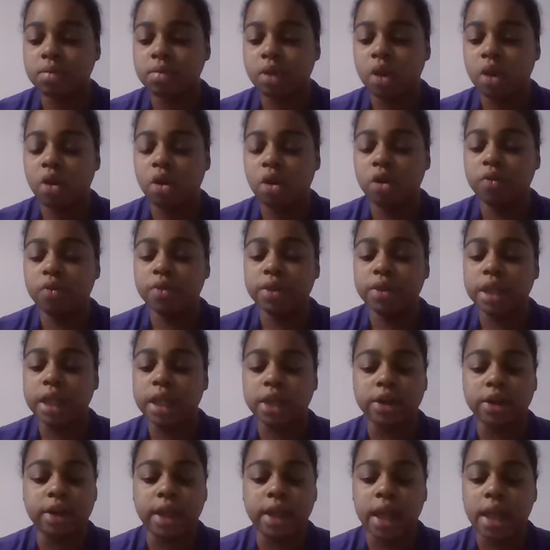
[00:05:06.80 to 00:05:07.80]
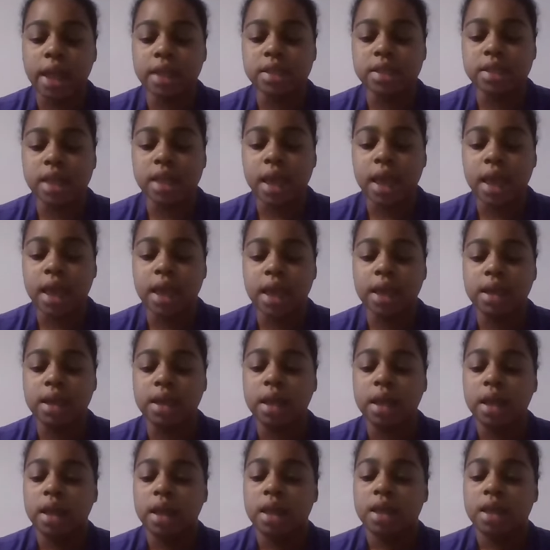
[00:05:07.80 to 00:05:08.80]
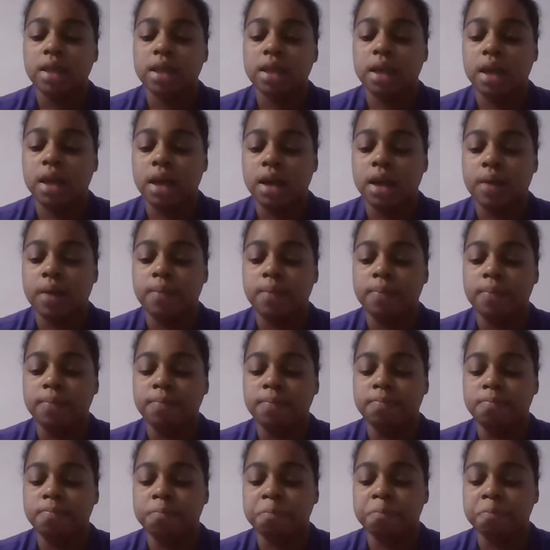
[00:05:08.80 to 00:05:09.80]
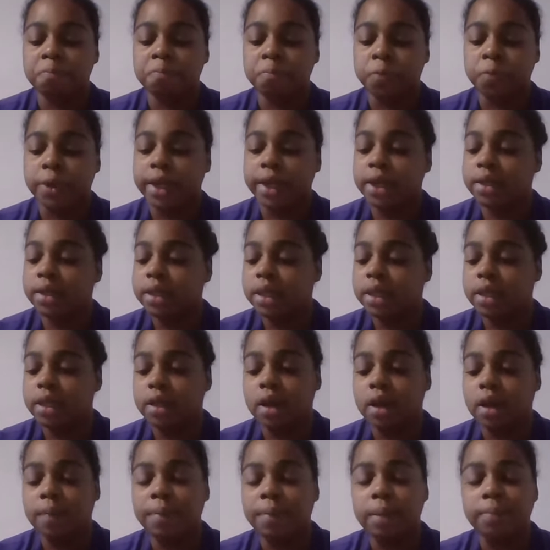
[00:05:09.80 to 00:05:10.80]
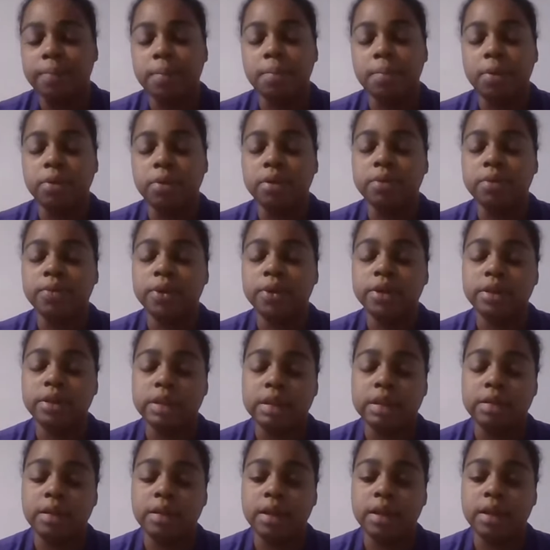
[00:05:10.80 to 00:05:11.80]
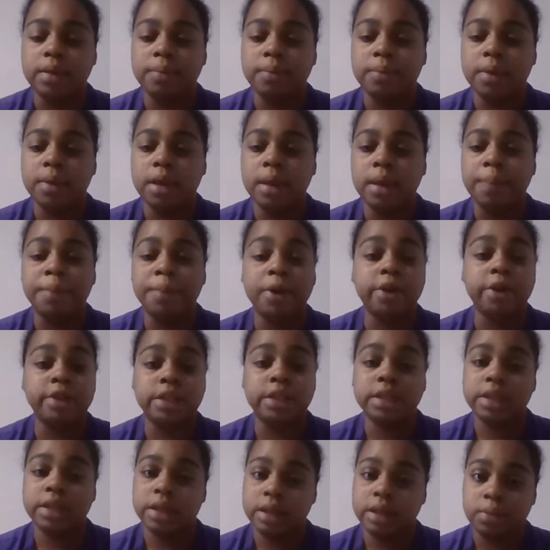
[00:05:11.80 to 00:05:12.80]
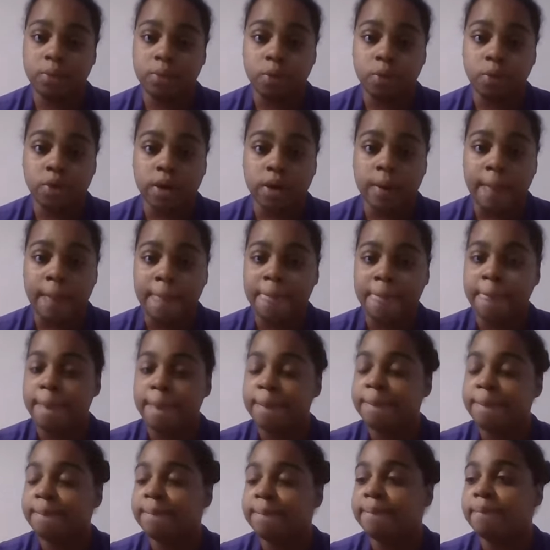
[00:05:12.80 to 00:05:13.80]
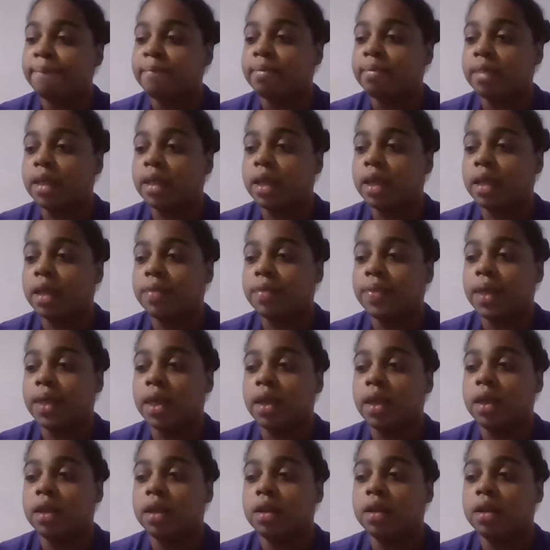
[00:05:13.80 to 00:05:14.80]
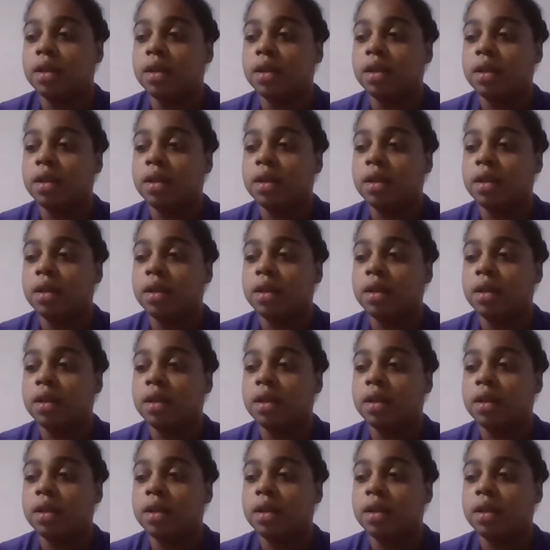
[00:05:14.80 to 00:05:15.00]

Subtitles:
over the internet, and rarely are people bold in words in person anymore. And then